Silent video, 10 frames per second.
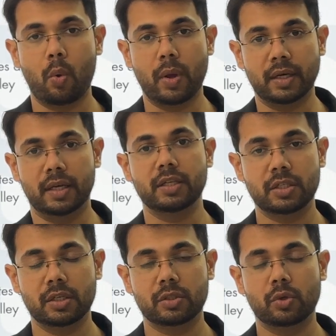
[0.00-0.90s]
when
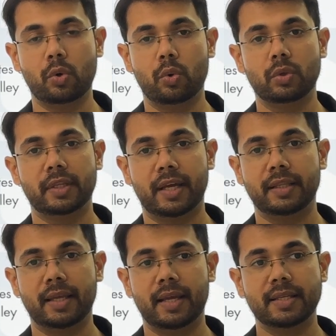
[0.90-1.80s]
glaciers go,
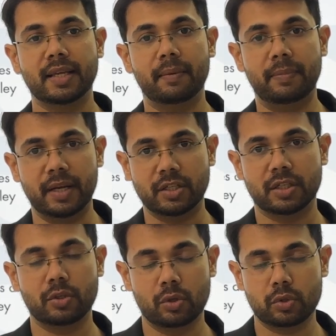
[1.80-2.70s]
then there is
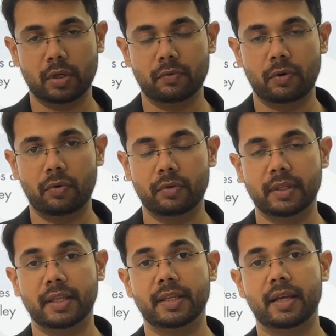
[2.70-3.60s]
abrasion also
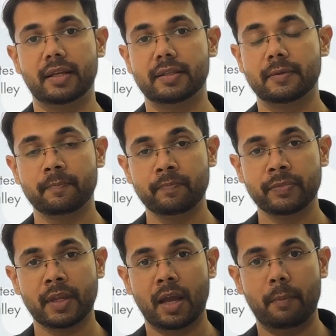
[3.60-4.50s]
involved, then there is
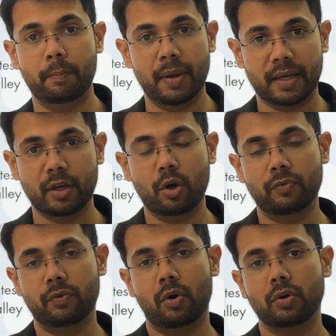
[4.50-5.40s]
plucking
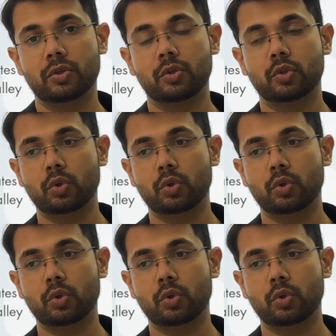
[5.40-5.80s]
of rocks.